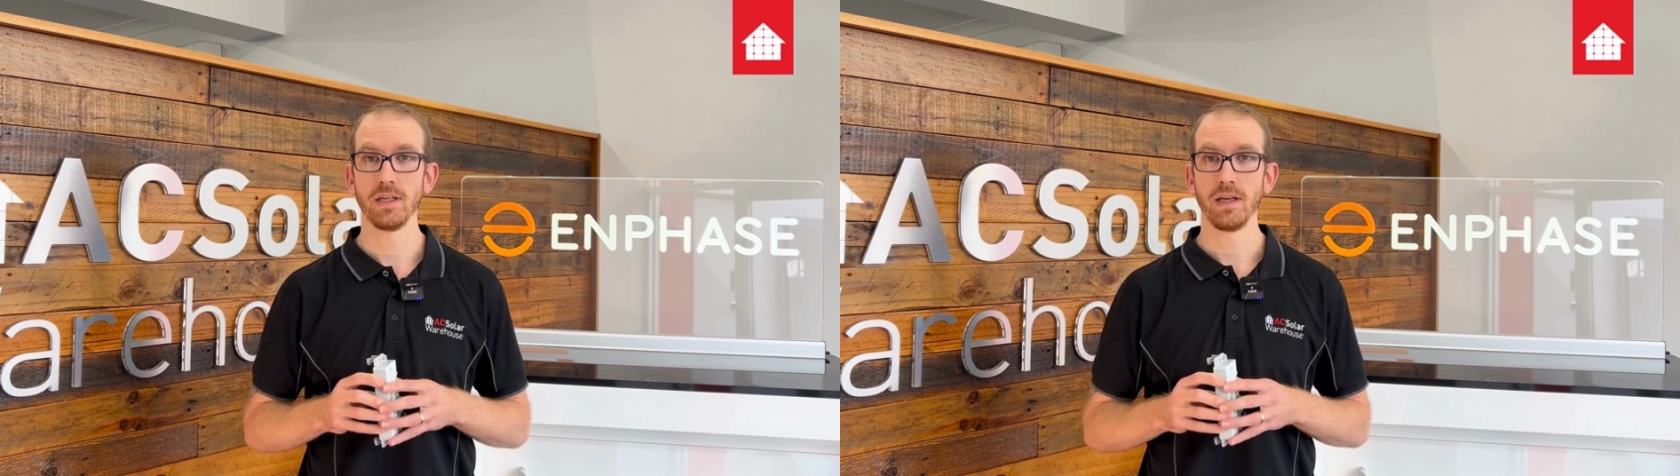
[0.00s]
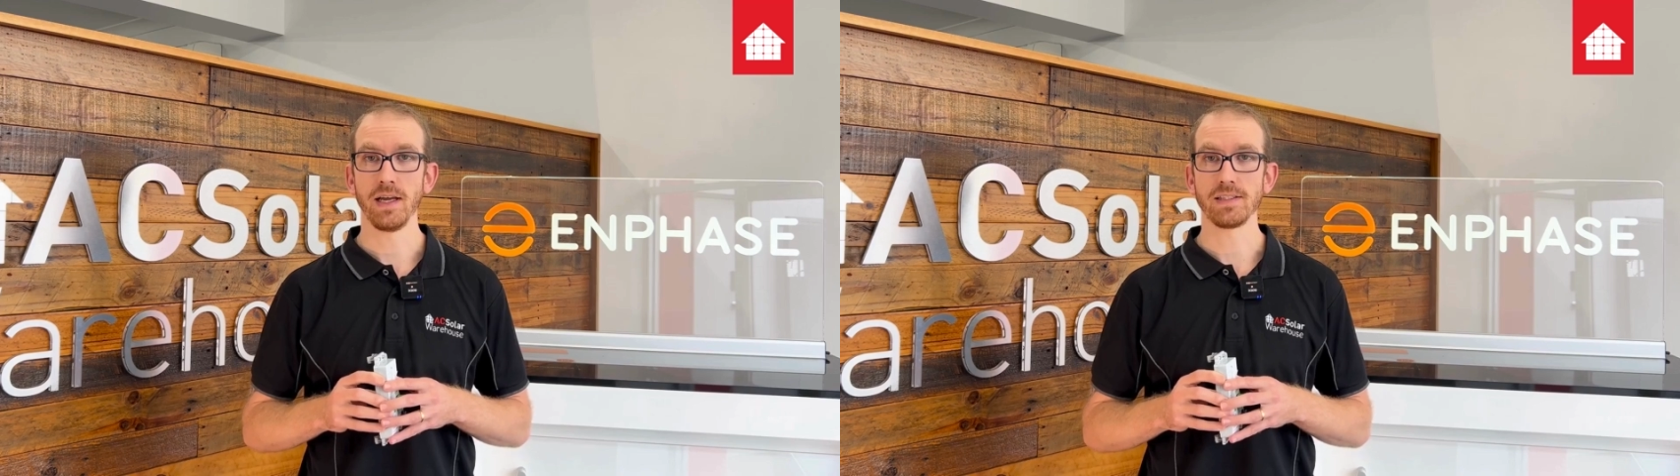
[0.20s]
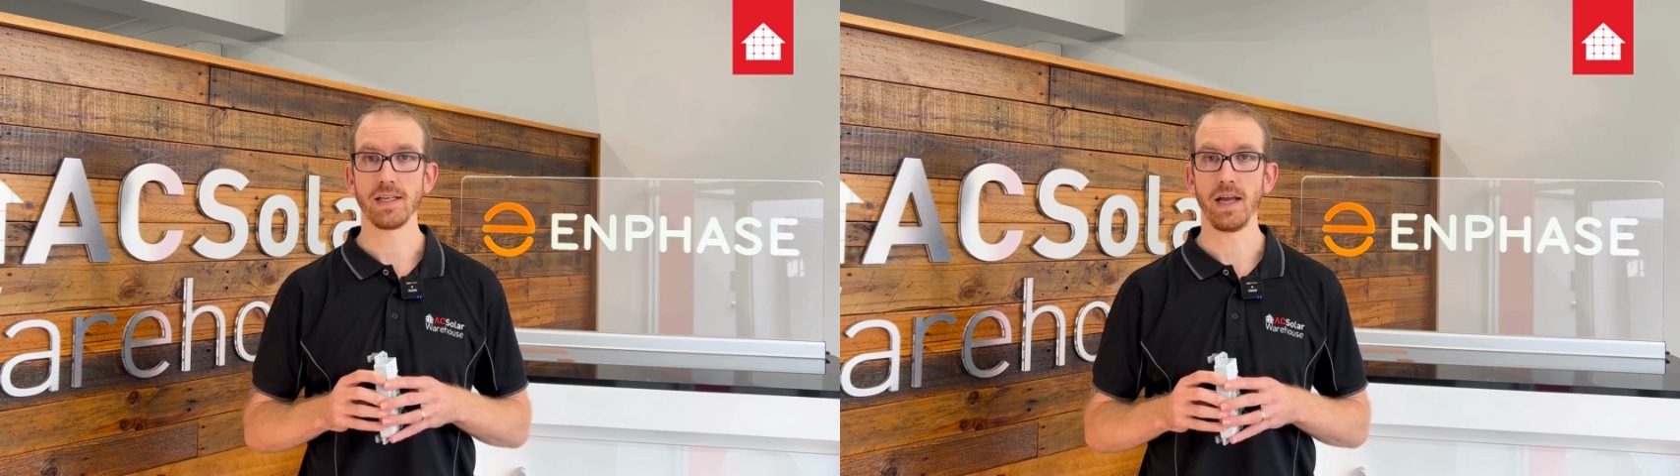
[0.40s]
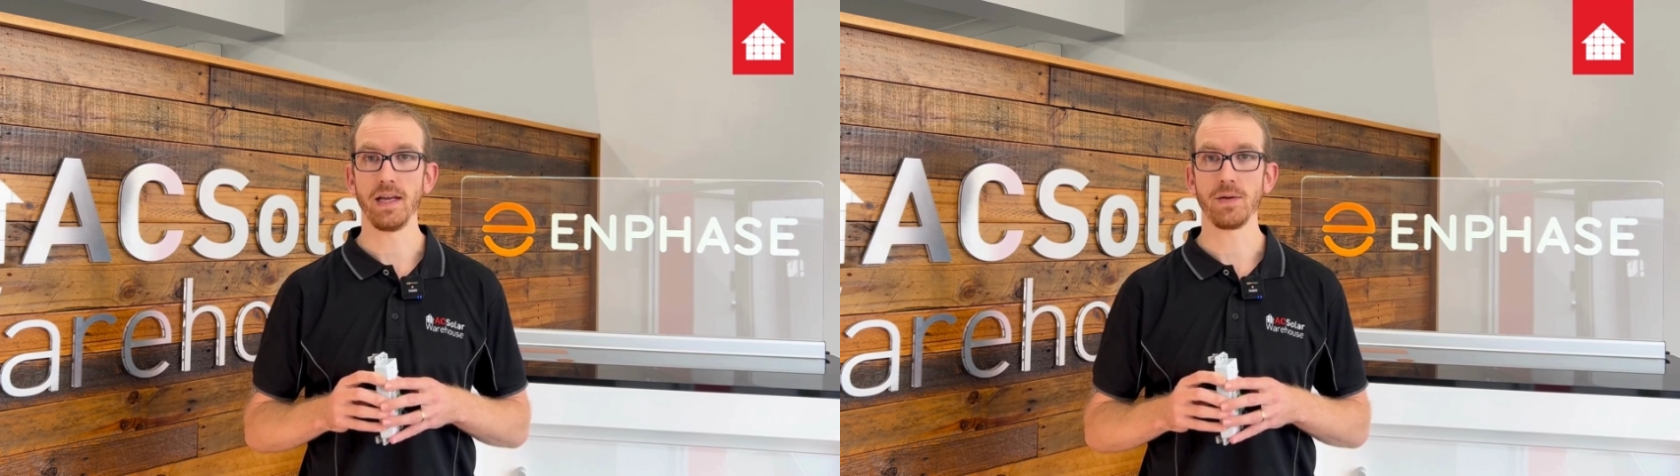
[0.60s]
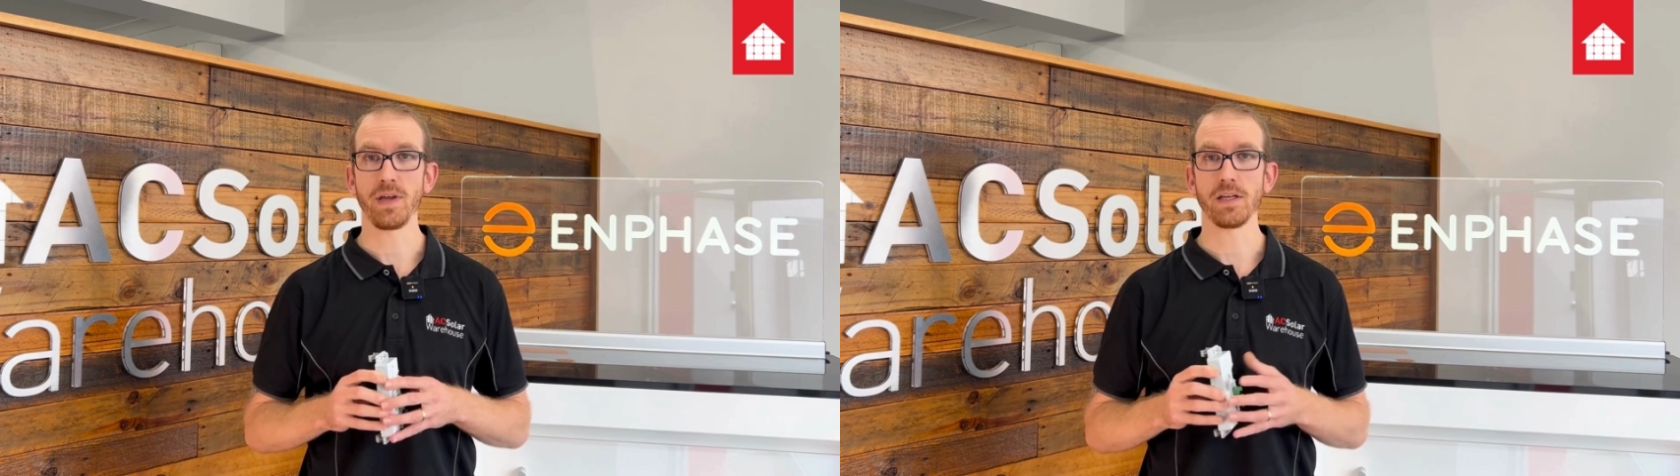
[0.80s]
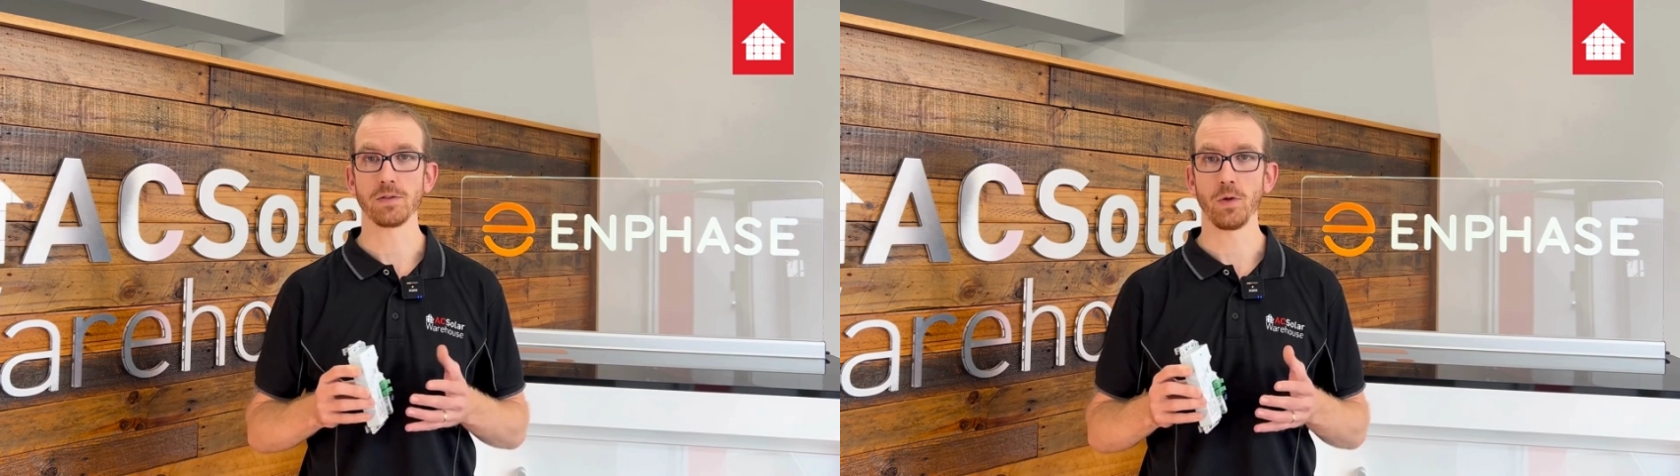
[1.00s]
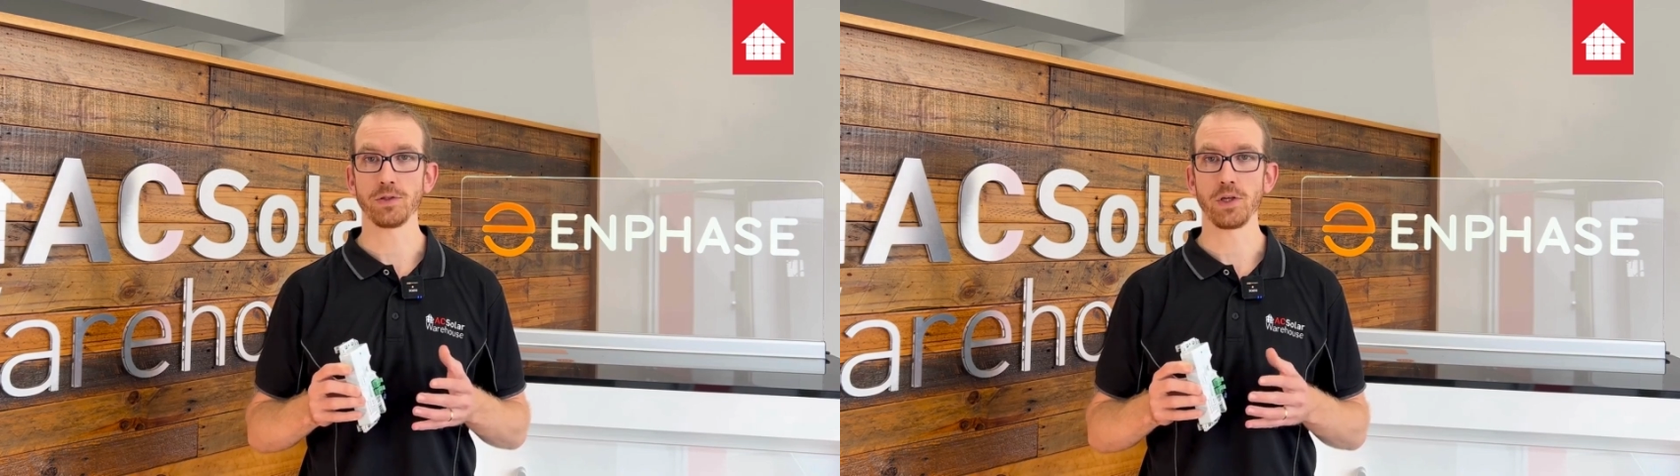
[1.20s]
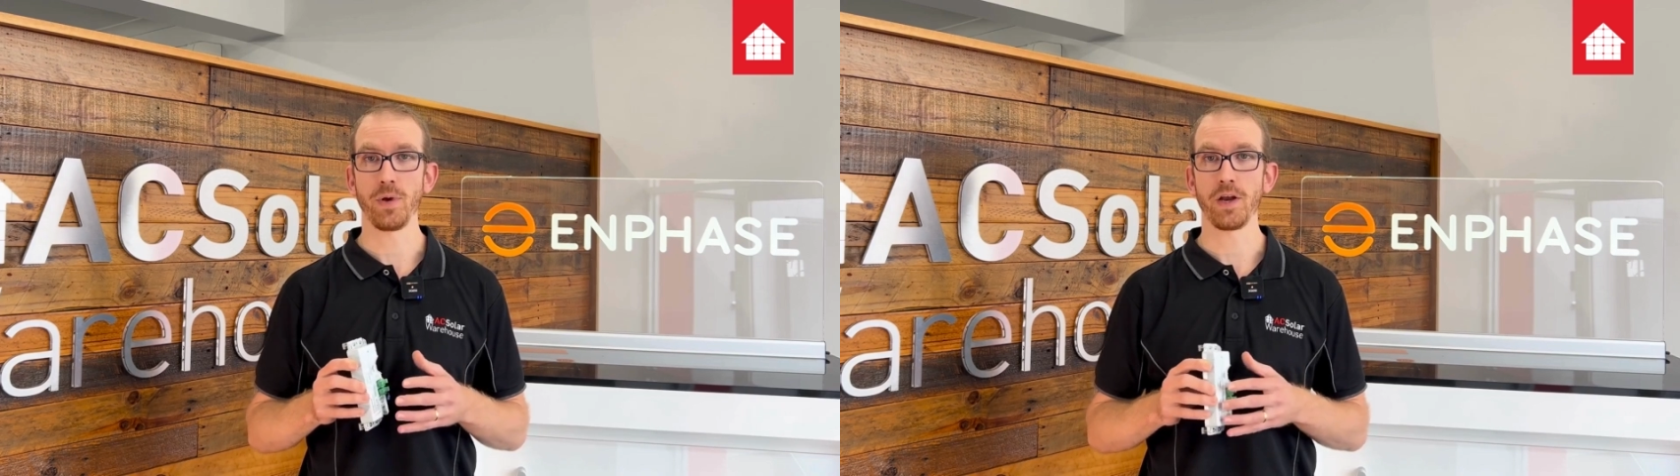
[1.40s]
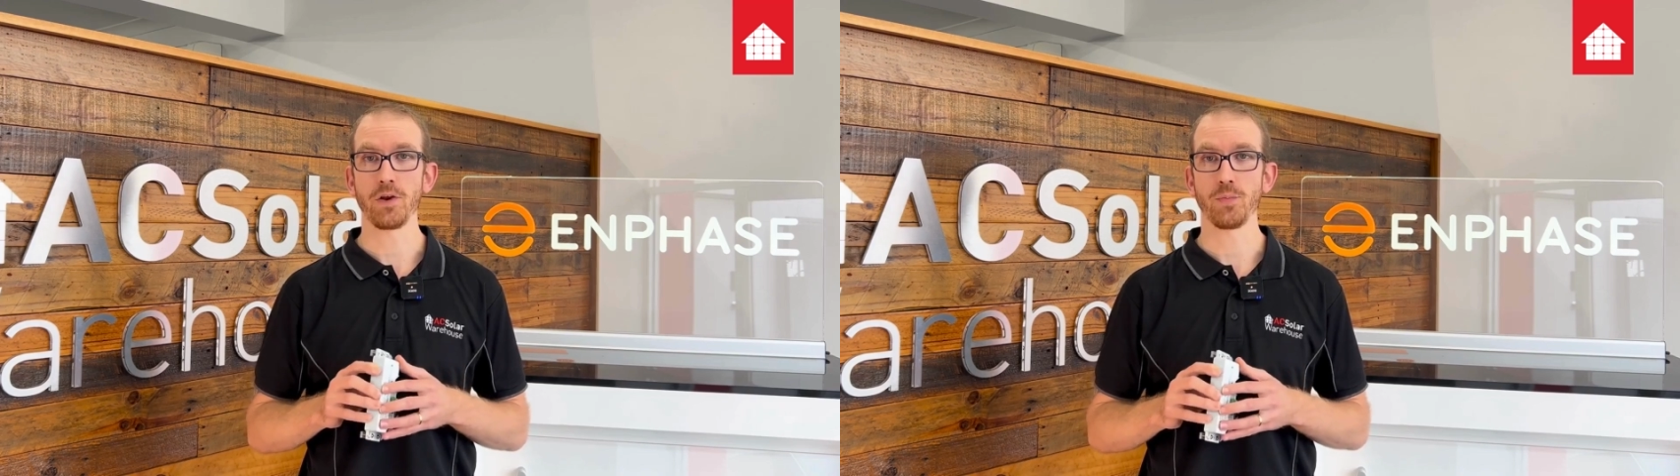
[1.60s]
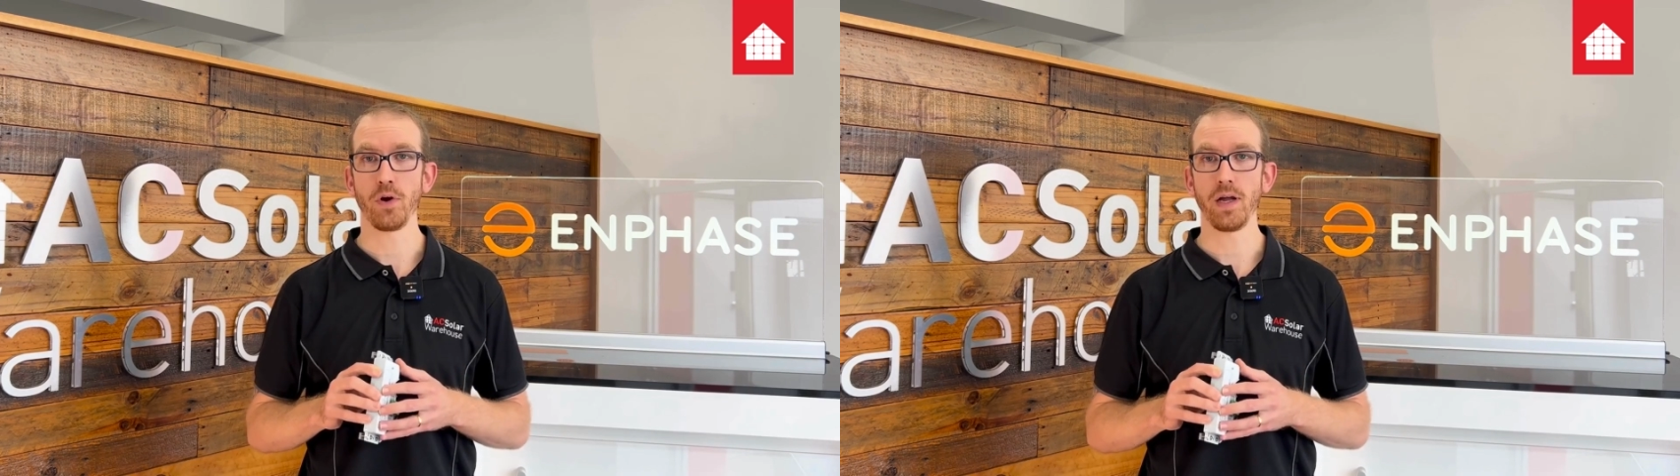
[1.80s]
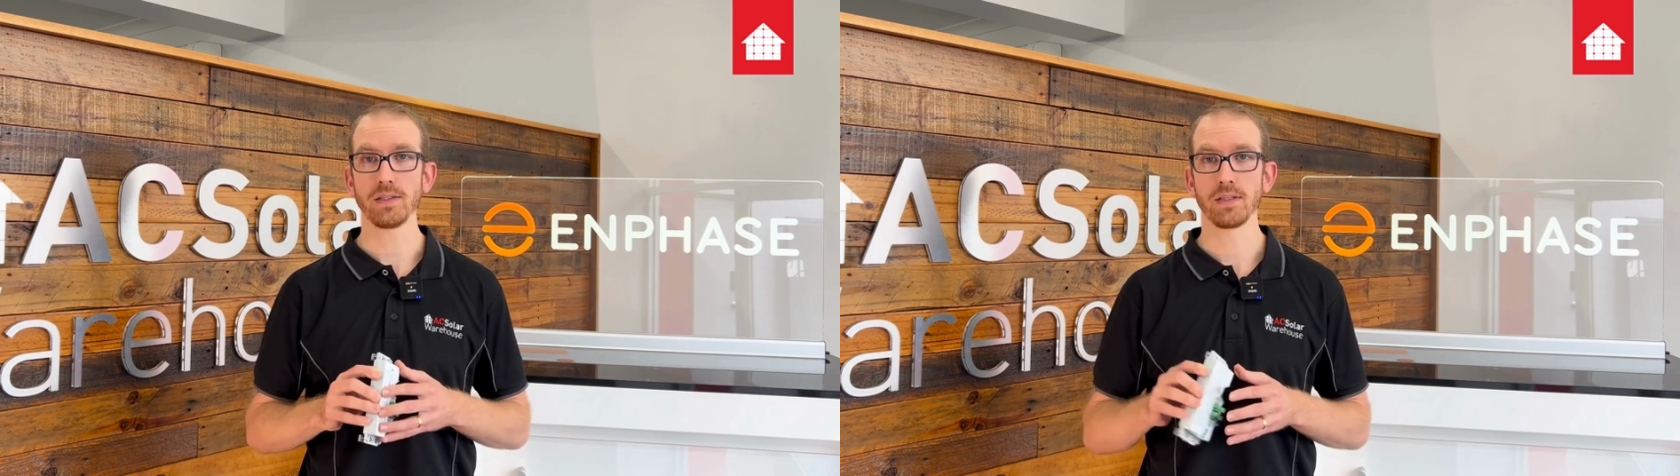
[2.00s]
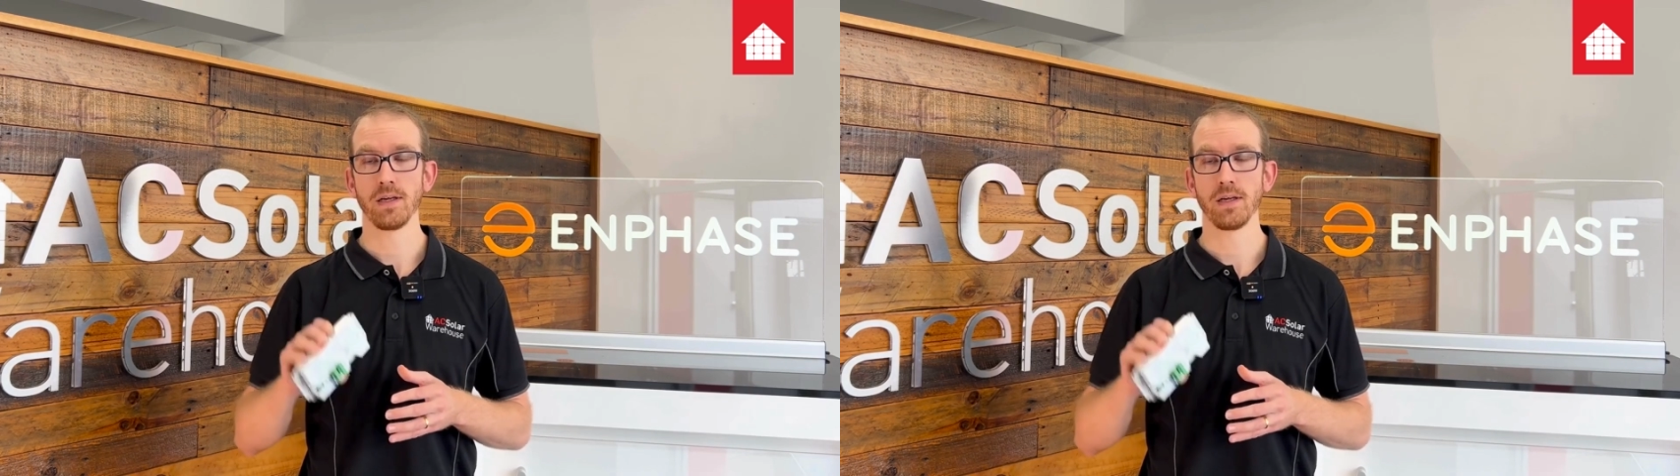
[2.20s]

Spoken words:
and today I'm here to talk to you about a new product,